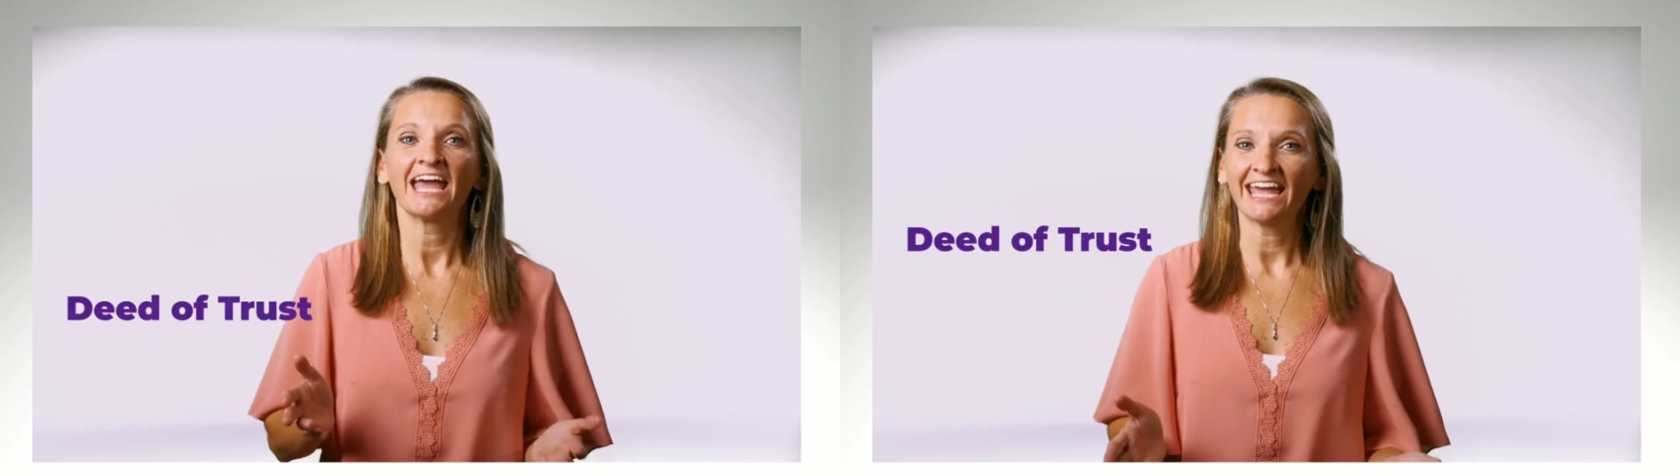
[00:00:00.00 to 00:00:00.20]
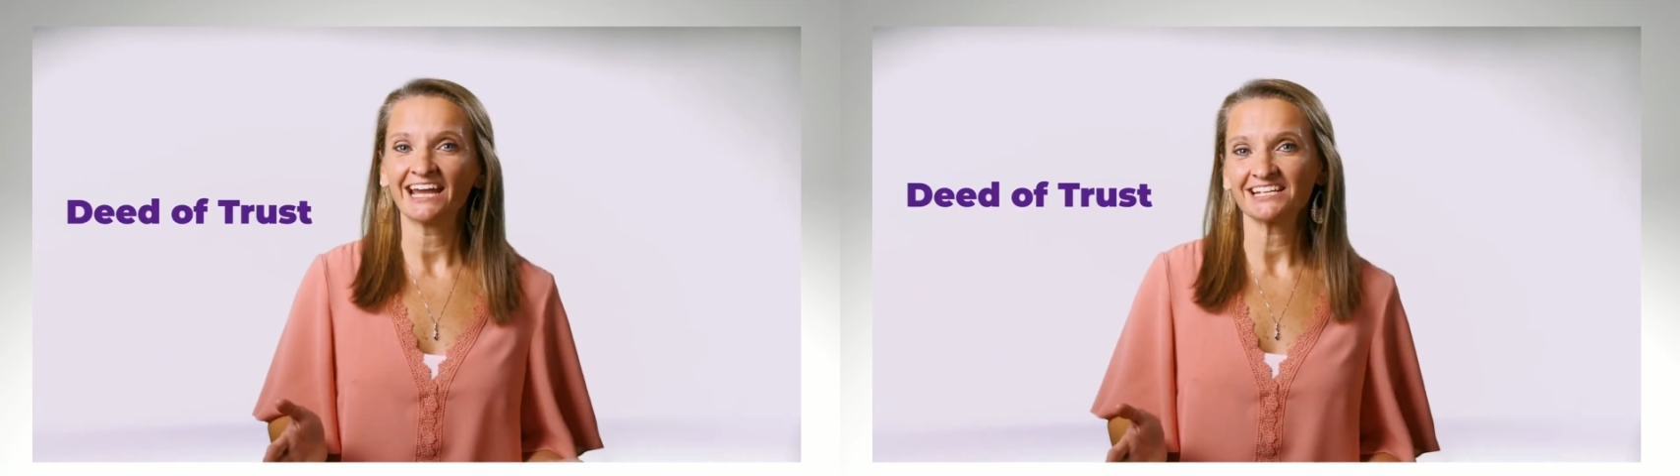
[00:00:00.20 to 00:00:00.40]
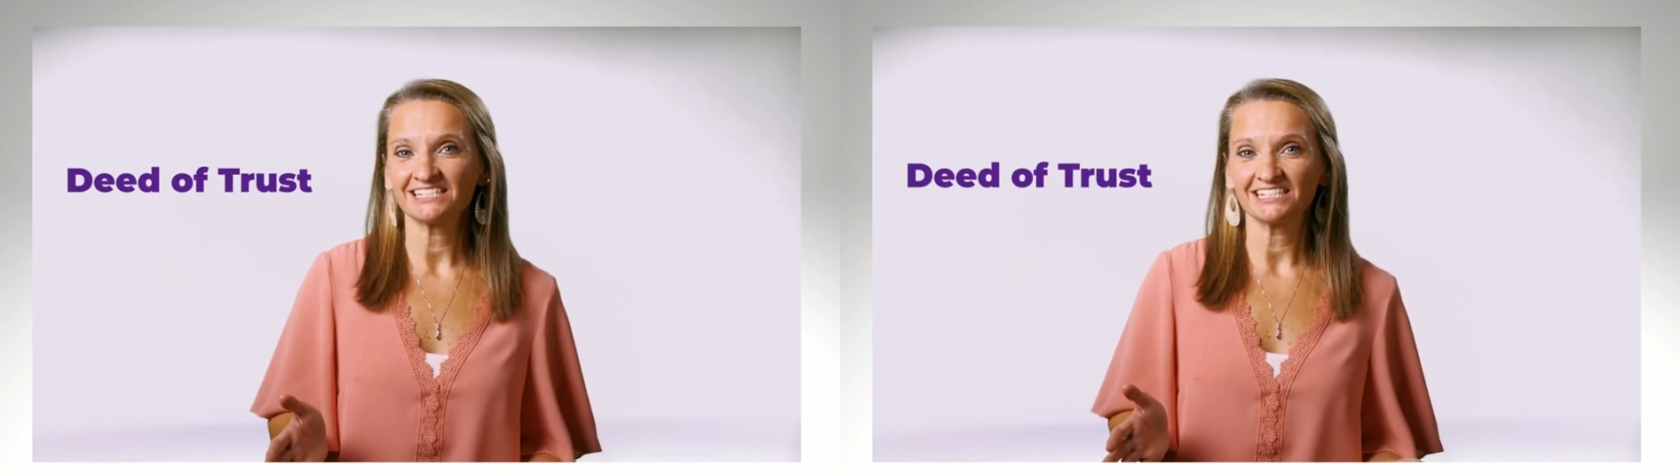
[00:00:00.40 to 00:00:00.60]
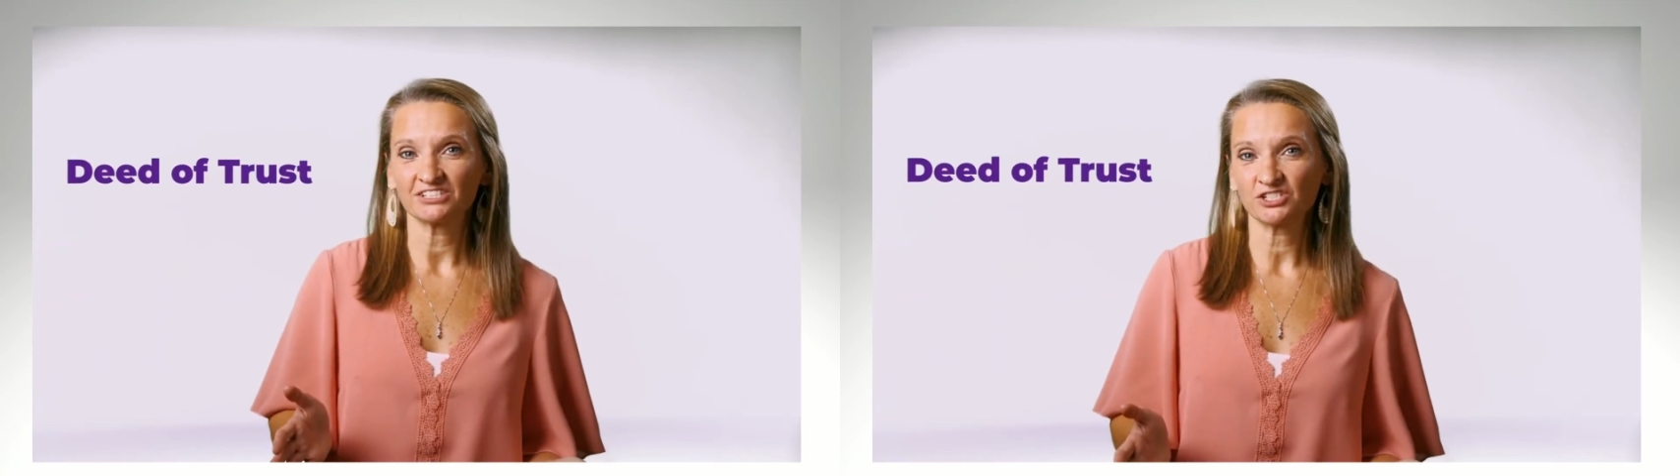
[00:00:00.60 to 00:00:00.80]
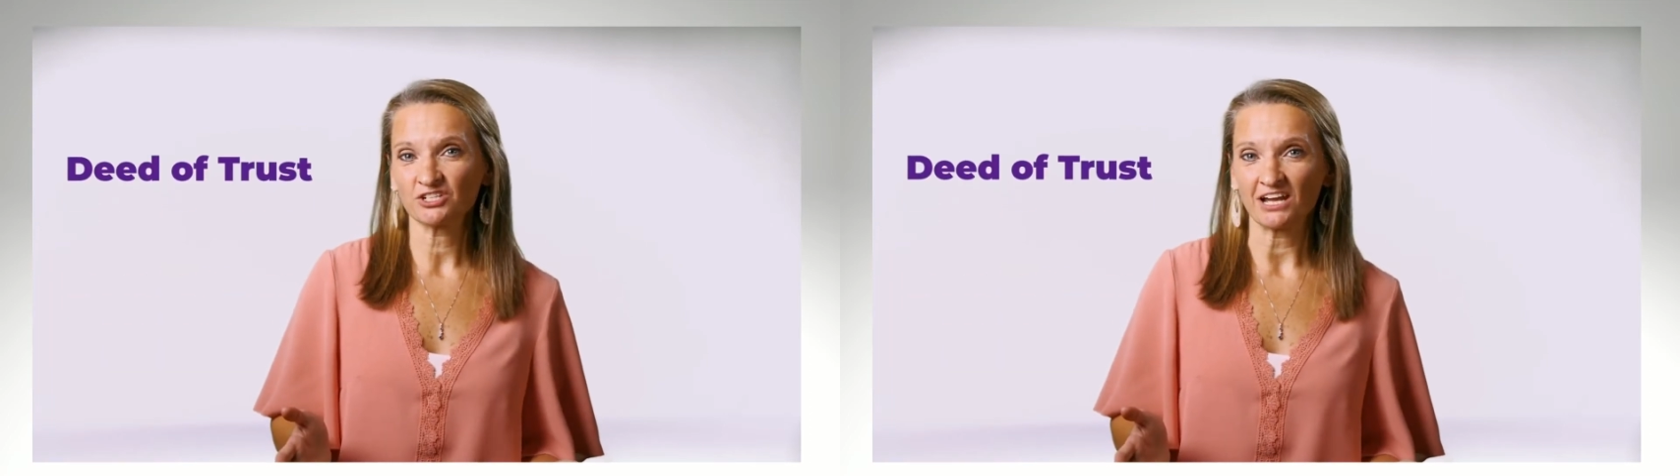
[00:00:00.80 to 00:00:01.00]
and deed
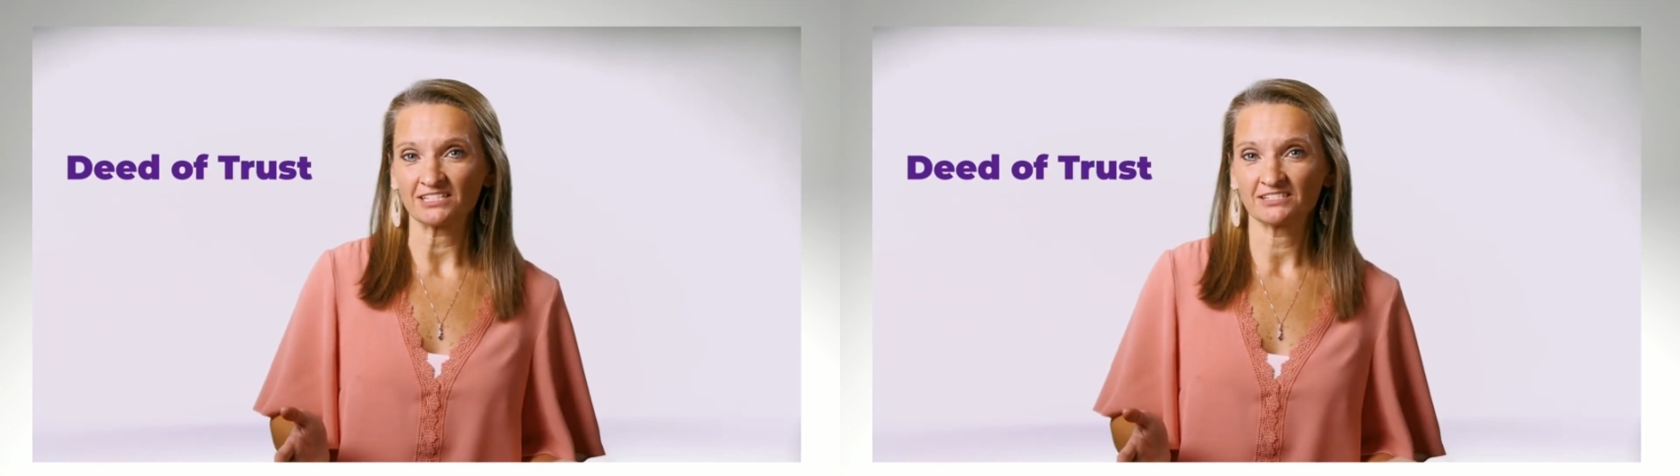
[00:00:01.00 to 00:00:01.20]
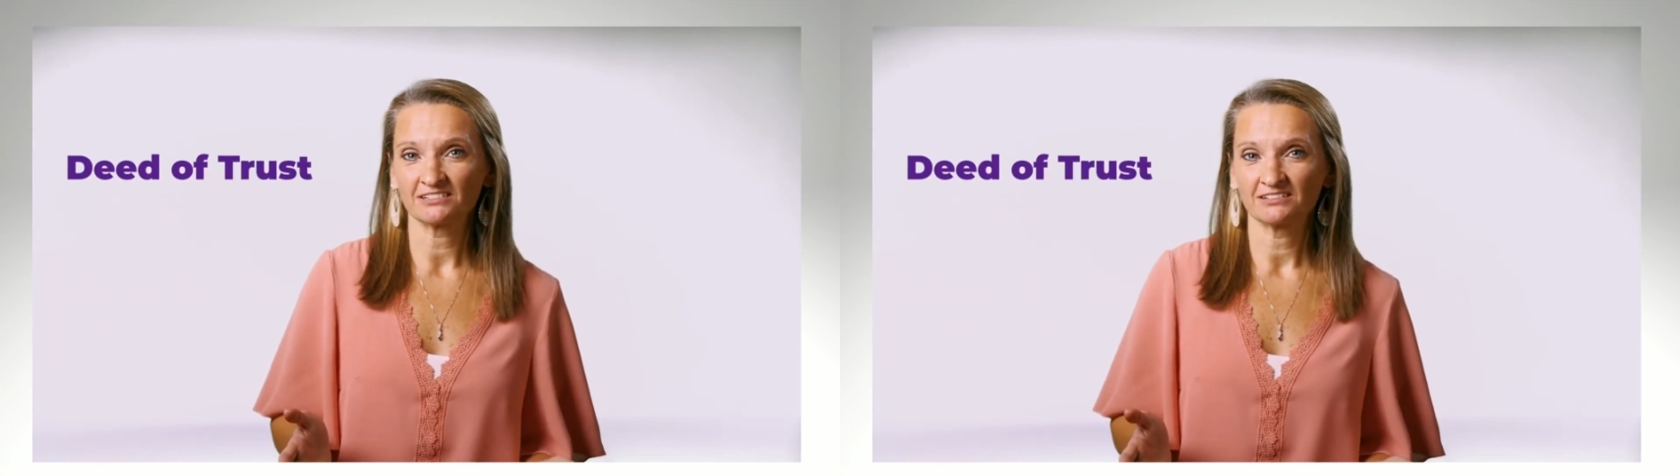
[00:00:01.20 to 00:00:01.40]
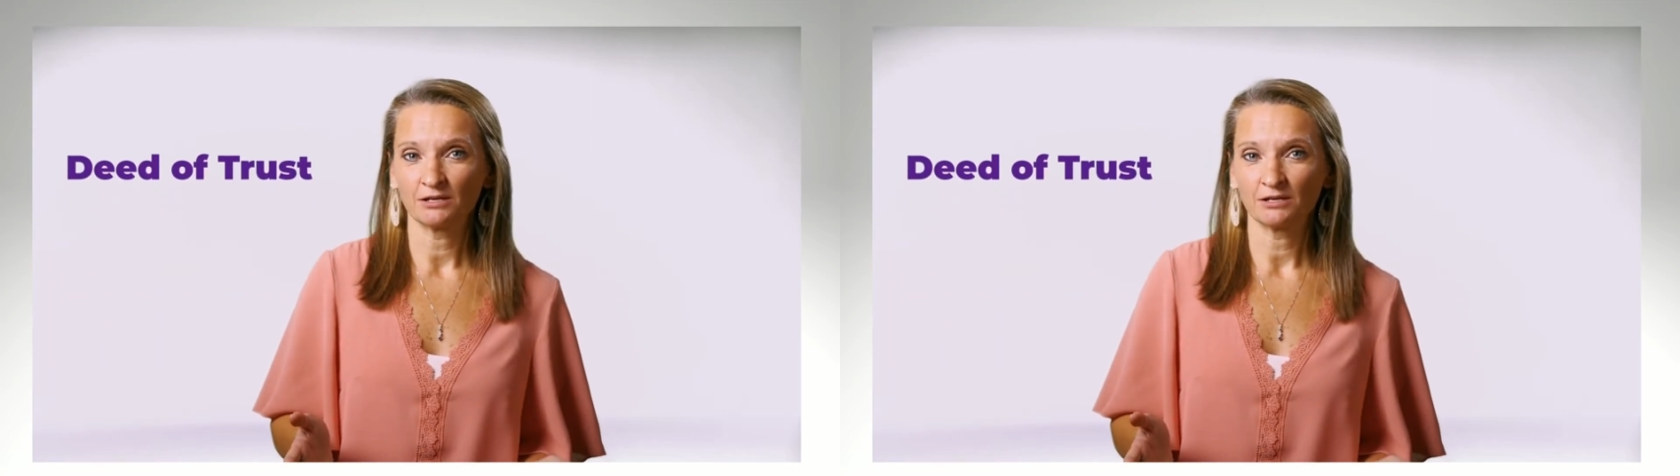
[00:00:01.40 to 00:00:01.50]
of trust.